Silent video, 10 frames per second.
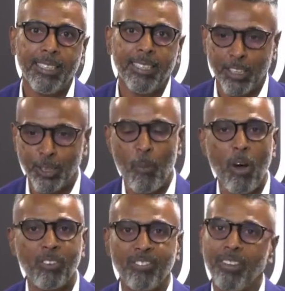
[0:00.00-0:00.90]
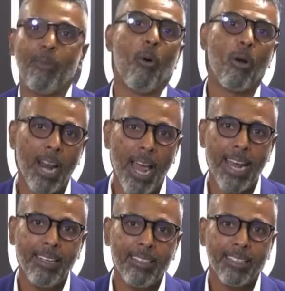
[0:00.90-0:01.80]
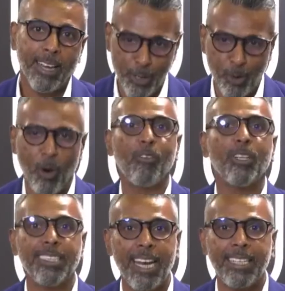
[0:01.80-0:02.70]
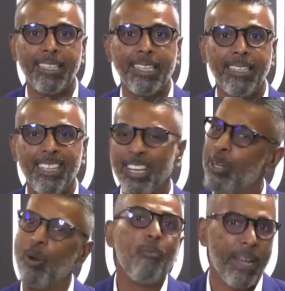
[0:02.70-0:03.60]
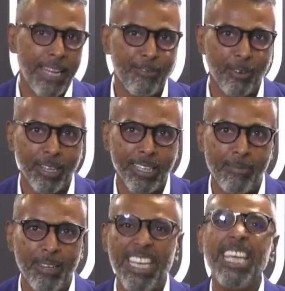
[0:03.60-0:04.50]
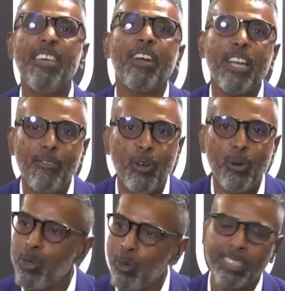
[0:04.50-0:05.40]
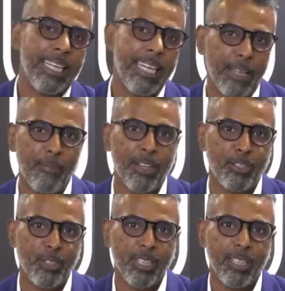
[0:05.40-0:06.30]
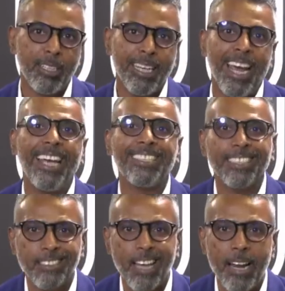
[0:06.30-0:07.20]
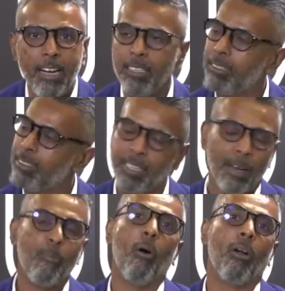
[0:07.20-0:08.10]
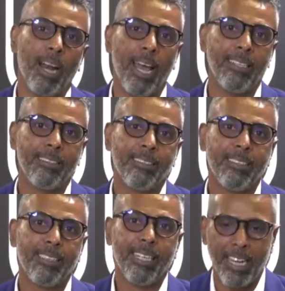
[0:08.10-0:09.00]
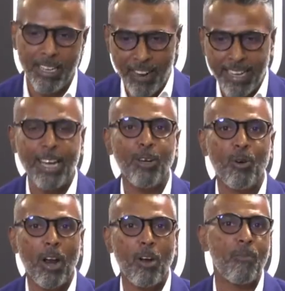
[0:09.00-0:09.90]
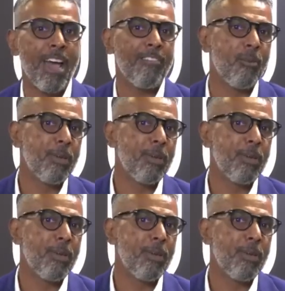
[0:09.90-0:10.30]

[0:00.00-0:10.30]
Sports, borderline. Now, you go for the selection, you don't make it for the team. Even if you do, you are sitting in the bench. As a son, borderline. Now, if I tell you to go down to buy for me